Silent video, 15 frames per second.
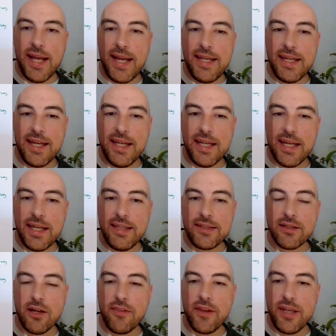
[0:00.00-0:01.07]
888
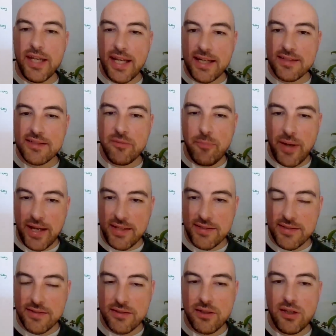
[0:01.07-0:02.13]
are the next
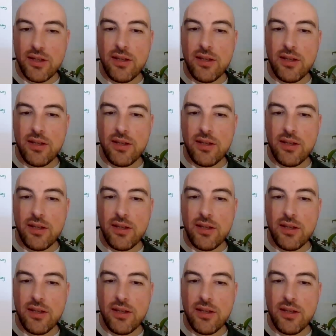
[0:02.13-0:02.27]
best.